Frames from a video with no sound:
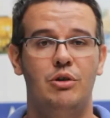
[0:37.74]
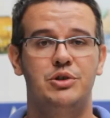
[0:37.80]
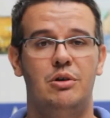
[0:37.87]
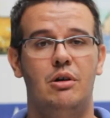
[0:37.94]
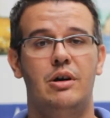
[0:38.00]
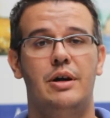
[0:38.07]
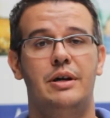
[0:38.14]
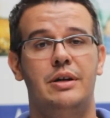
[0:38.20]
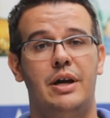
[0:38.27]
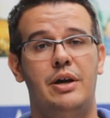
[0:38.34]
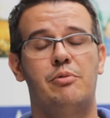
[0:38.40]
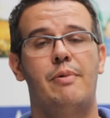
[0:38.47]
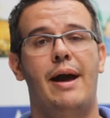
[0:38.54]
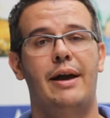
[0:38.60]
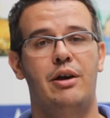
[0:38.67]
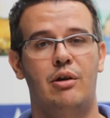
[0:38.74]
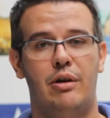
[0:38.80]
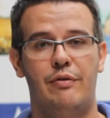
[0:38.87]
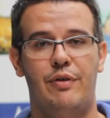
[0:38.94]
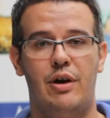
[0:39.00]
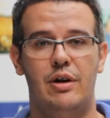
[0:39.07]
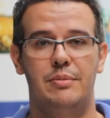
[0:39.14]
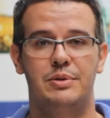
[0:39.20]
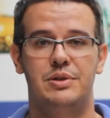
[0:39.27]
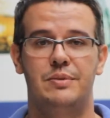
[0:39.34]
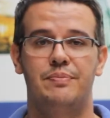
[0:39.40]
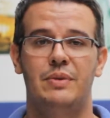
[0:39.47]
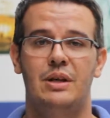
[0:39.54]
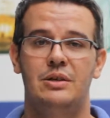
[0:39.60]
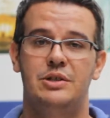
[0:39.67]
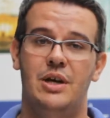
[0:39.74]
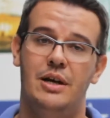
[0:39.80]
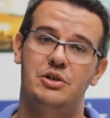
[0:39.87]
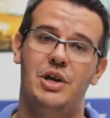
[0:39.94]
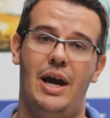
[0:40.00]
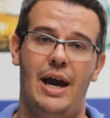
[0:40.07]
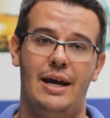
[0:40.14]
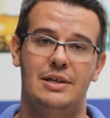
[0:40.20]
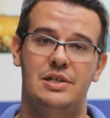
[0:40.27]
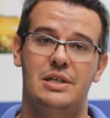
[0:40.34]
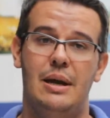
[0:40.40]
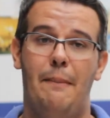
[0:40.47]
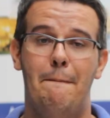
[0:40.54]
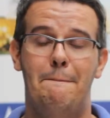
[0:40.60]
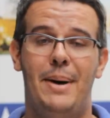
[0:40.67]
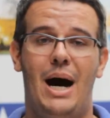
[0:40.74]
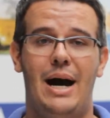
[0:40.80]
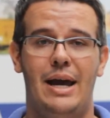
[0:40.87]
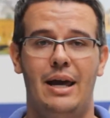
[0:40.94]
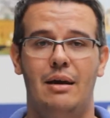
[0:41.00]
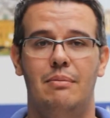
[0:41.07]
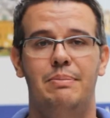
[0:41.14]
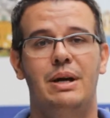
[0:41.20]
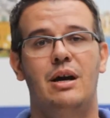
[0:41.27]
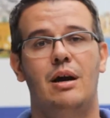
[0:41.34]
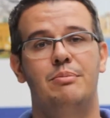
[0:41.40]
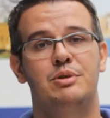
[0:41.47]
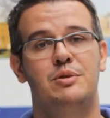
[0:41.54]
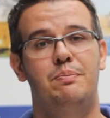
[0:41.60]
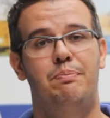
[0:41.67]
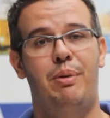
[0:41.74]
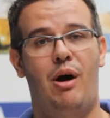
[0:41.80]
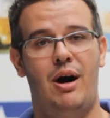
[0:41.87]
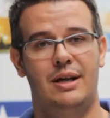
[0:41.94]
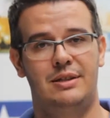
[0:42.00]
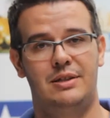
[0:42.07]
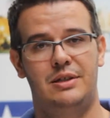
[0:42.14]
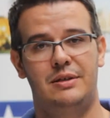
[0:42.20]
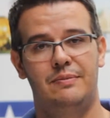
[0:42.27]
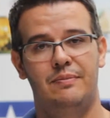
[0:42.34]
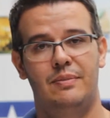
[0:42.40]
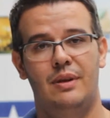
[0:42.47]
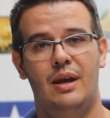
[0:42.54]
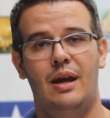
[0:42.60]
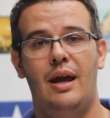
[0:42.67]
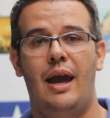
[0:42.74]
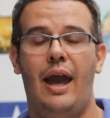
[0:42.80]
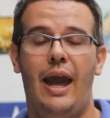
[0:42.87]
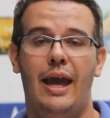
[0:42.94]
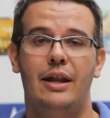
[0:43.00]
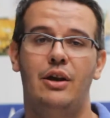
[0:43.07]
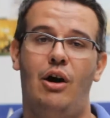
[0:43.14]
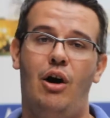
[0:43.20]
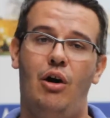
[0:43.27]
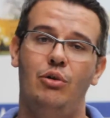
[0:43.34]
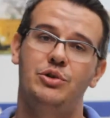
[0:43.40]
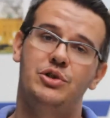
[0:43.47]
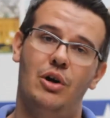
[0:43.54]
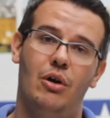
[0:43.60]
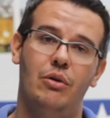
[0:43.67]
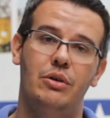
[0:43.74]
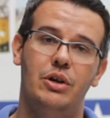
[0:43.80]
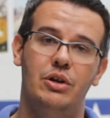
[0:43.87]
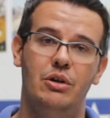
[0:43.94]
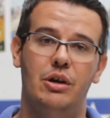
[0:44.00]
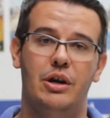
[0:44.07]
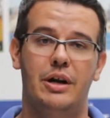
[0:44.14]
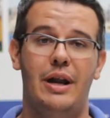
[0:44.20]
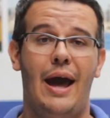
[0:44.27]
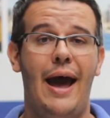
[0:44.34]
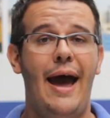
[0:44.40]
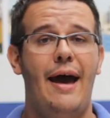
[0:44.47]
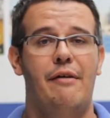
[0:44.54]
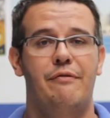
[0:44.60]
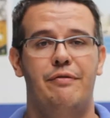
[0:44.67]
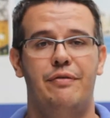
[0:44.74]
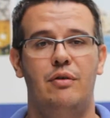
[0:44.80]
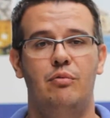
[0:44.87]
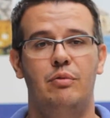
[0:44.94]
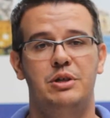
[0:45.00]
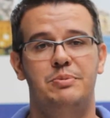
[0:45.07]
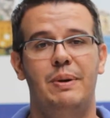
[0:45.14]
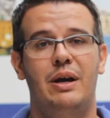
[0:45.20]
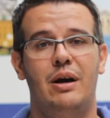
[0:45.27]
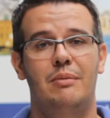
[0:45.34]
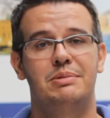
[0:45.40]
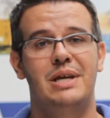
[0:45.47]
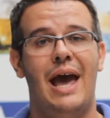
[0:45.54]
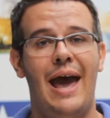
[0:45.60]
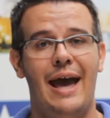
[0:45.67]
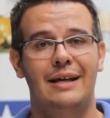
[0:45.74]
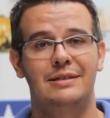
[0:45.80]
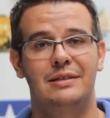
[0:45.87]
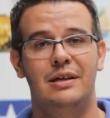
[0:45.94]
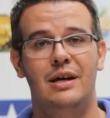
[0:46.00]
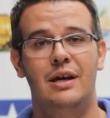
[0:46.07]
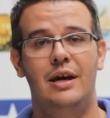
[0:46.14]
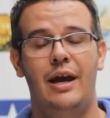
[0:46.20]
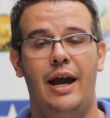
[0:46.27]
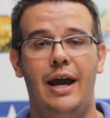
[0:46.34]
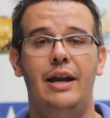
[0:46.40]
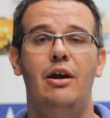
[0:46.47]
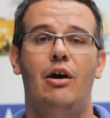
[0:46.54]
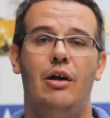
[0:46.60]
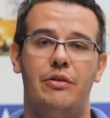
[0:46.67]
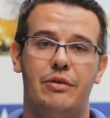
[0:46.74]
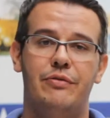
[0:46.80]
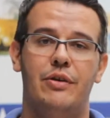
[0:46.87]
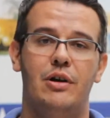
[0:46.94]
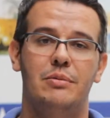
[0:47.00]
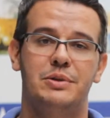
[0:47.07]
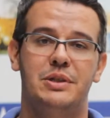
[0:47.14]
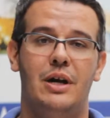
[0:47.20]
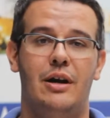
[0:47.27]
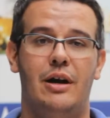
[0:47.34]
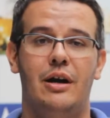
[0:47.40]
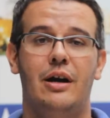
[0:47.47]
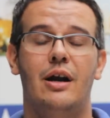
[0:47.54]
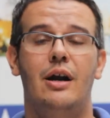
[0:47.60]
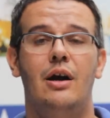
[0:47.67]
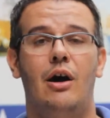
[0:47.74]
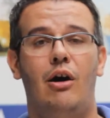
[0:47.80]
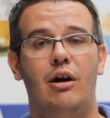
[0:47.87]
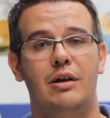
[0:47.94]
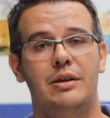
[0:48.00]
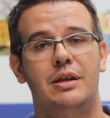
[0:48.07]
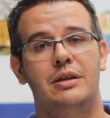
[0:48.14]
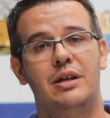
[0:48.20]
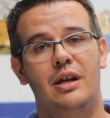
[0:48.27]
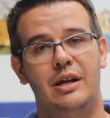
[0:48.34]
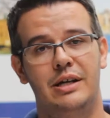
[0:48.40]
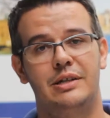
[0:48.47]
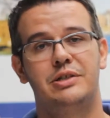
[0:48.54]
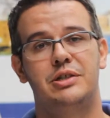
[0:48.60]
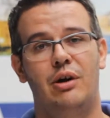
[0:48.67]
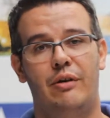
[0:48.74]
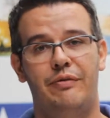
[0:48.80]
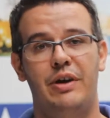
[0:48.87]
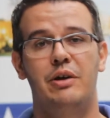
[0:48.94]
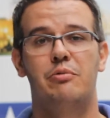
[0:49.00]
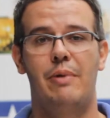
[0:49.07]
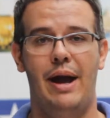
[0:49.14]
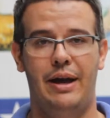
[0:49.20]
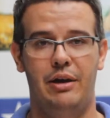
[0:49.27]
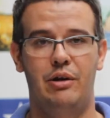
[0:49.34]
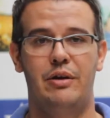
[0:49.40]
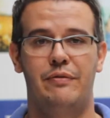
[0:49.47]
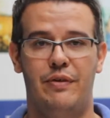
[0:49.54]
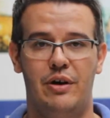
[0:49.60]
also learned irregular verbs such as buy becomes bought, and also you learned have, which becomes had, and other verbs that are on the list of irregular